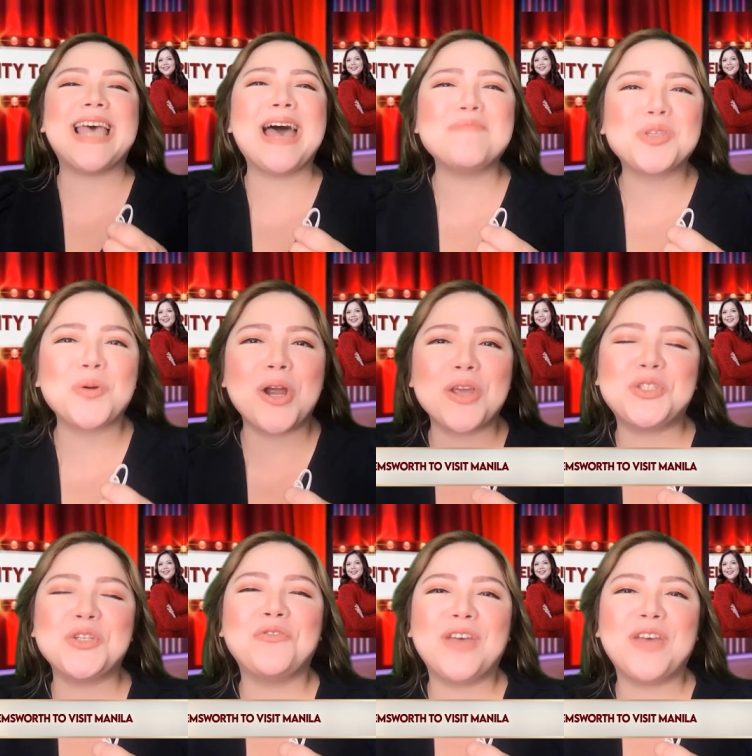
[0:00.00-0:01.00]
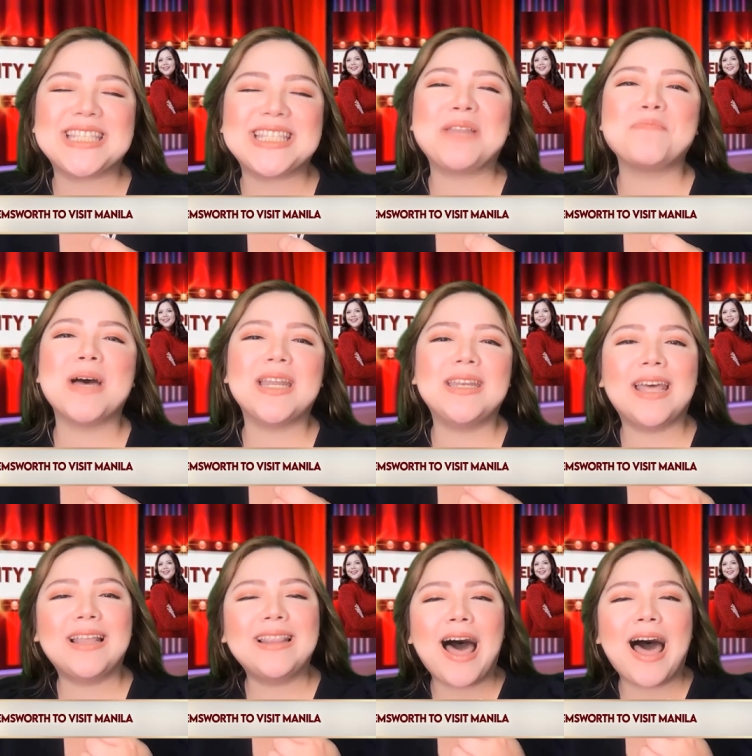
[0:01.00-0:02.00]
Hemsworth to visit
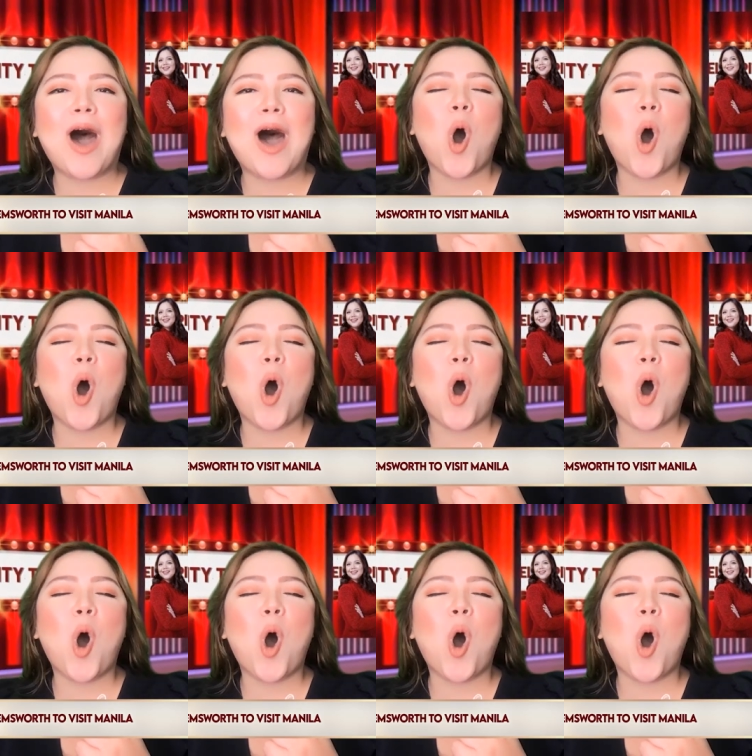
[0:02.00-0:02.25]
Manila.